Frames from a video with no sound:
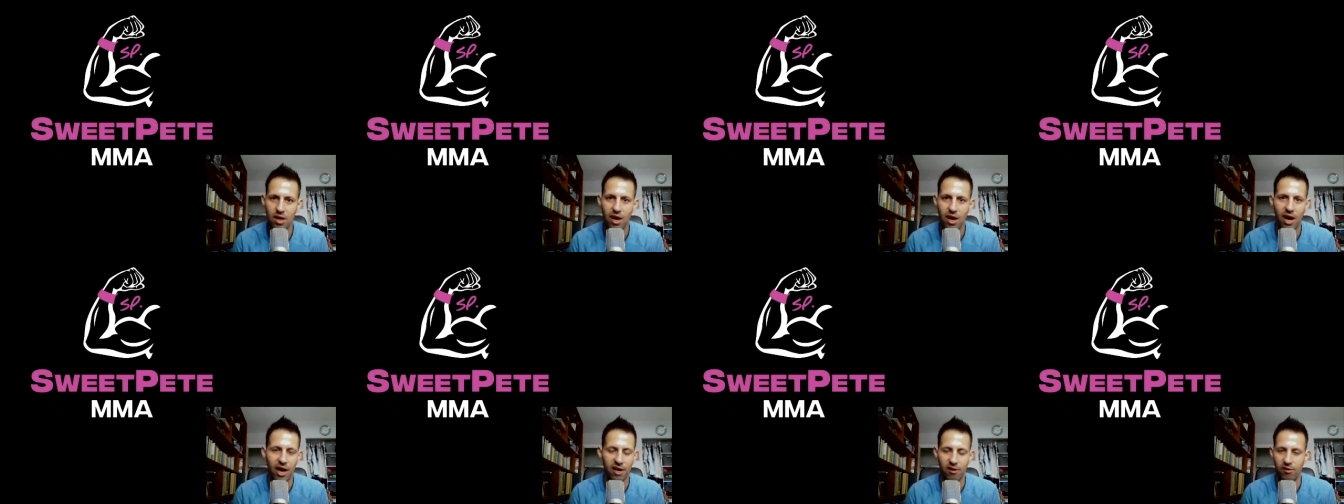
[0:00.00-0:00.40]

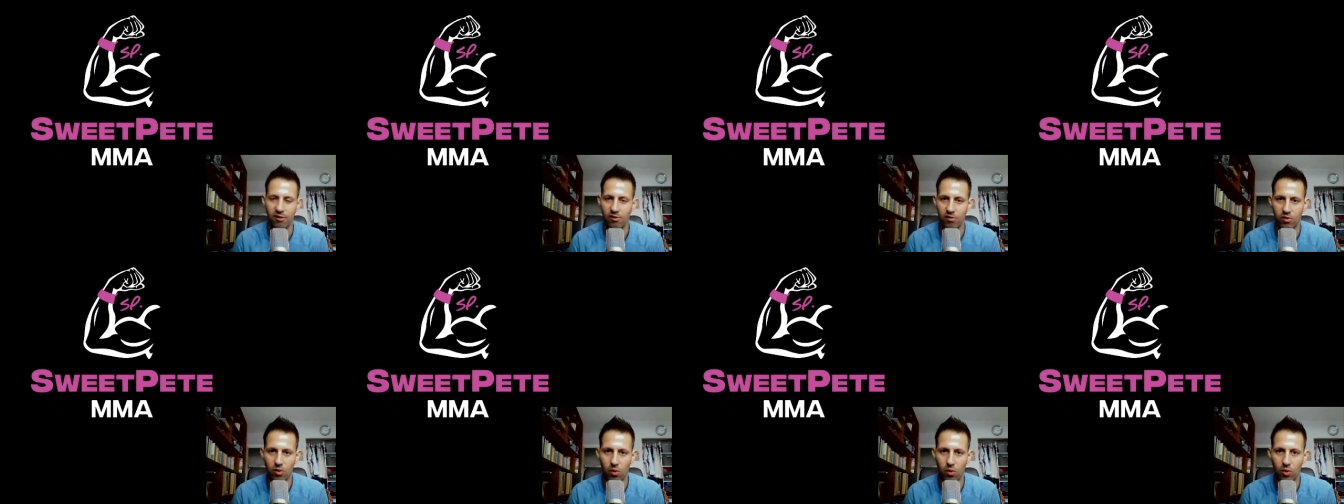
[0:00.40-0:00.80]
I
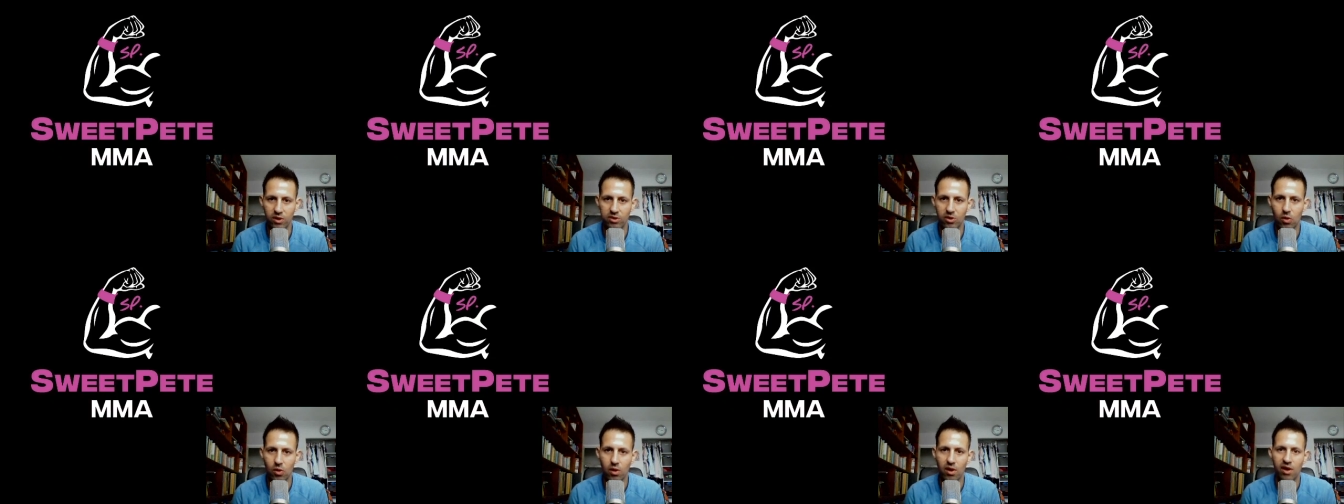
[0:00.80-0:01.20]
don't know
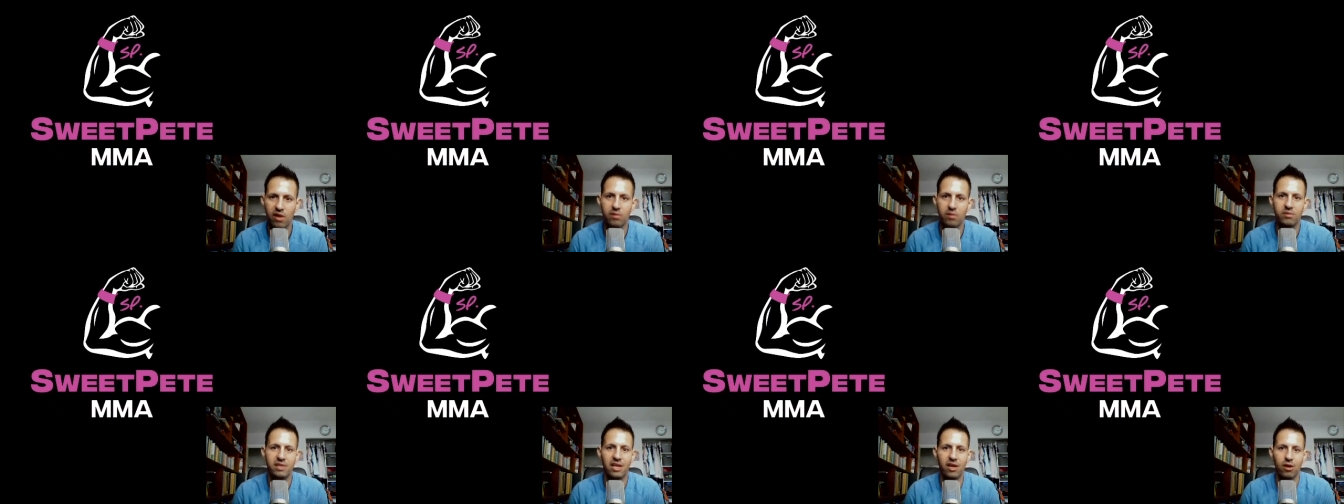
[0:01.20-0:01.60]
what's going on
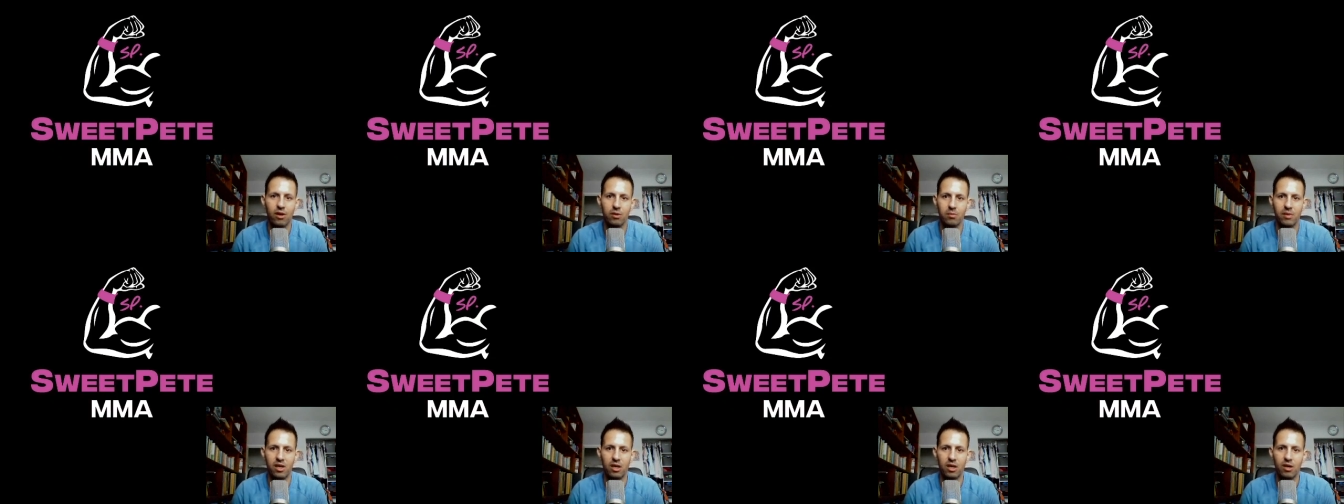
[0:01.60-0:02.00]
with Derek
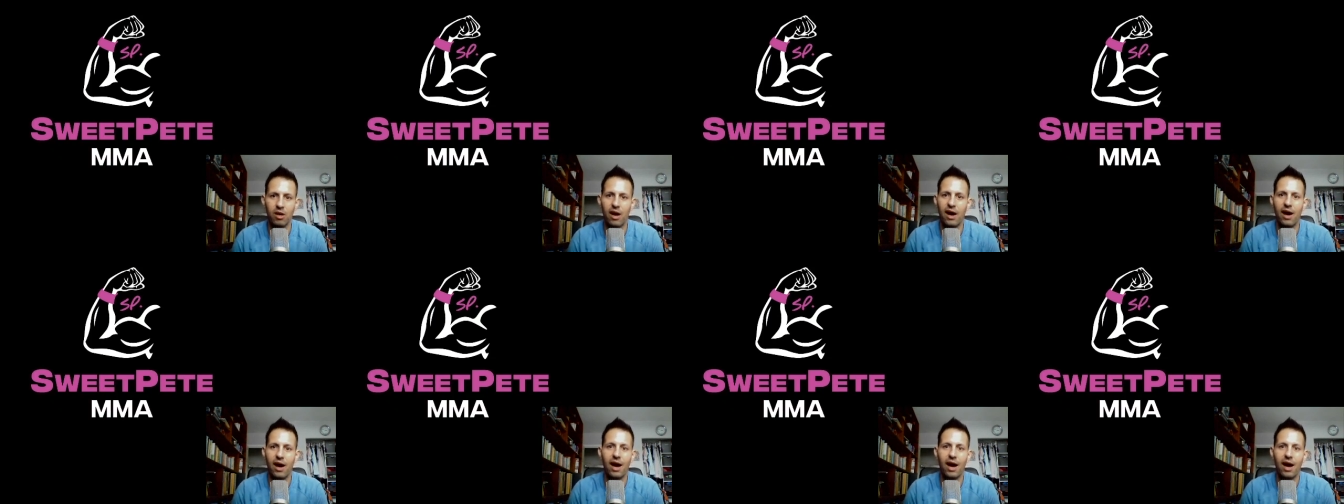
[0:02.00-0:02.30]
Minner.